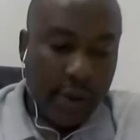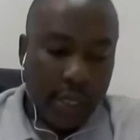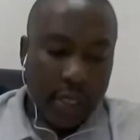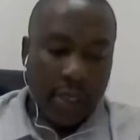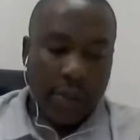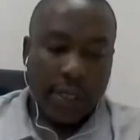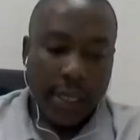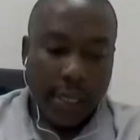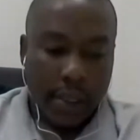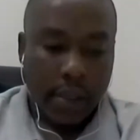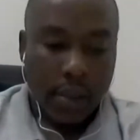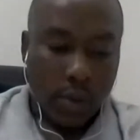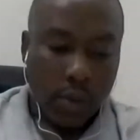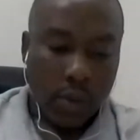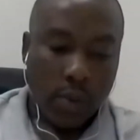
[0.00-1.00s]
as I've said,
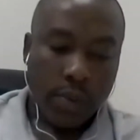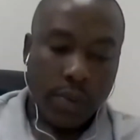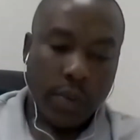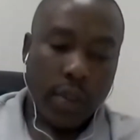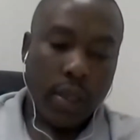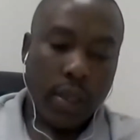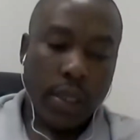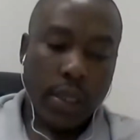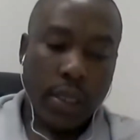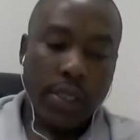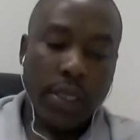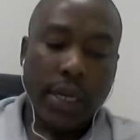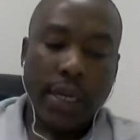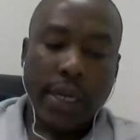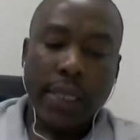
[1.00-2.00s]
so the
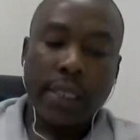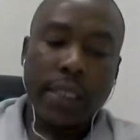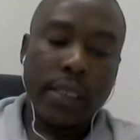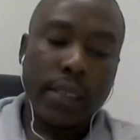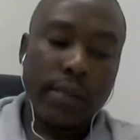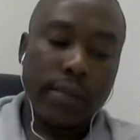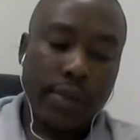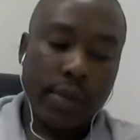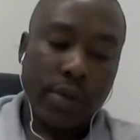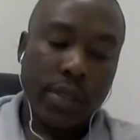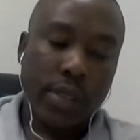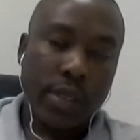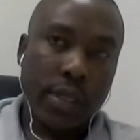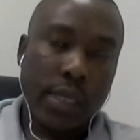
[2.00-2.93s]
CR19 project,